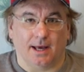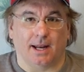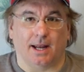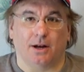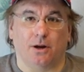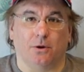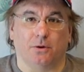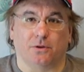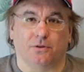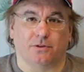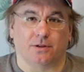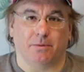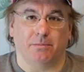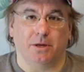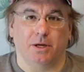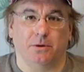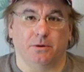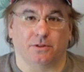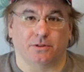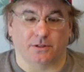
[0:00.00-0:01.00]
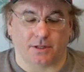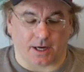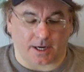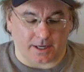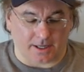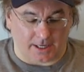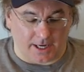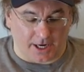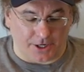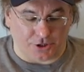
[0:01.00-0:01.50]
And I know to some of you it's
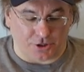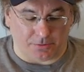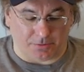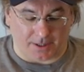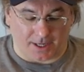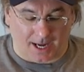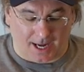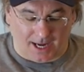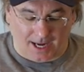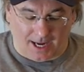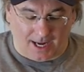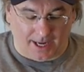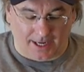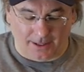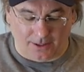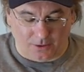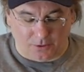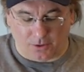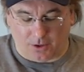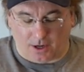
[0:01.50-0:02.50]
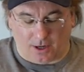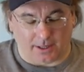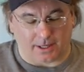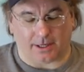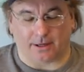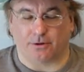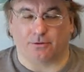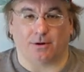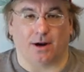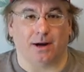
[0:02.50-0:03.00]
second nature, but I don't
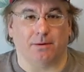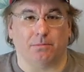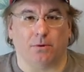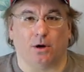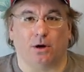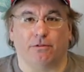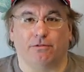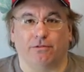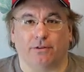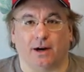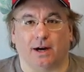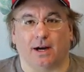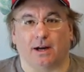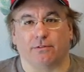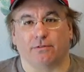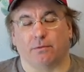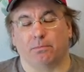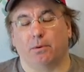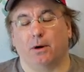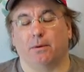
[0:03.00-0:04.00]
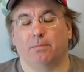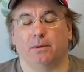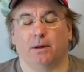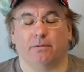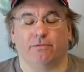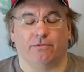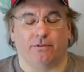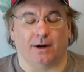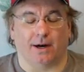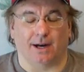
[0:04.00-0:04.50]
like ground ball five, a pop
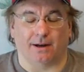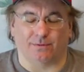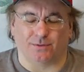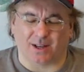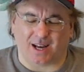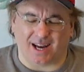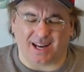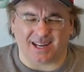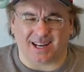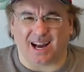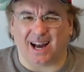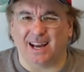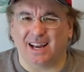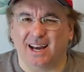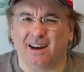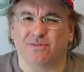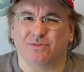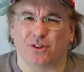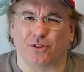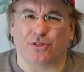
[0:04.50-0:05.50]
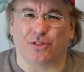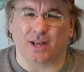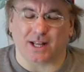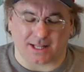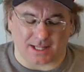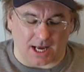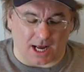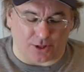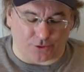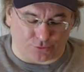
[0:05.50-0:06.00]
up five. I, I have to
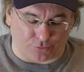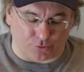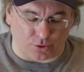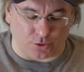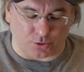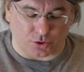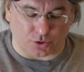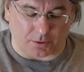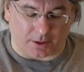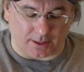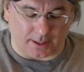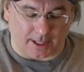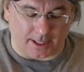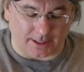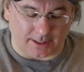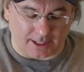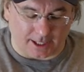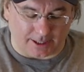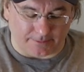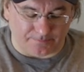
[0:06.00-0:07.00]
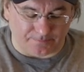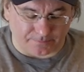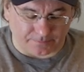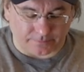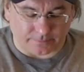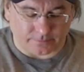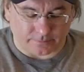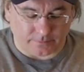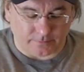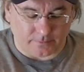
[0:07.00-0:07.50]
think that through. So I like that
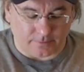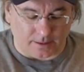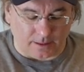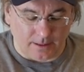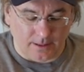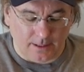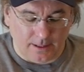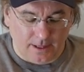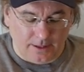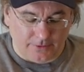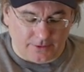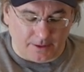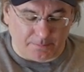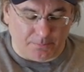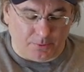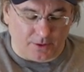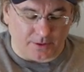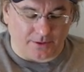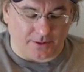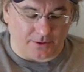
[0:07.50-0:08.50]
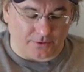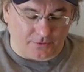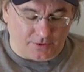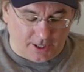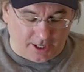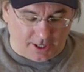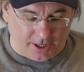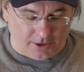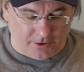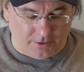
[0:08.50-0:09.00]
they put this
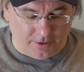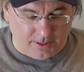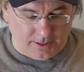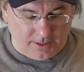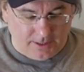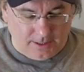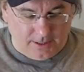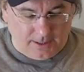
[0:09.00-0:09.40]
here.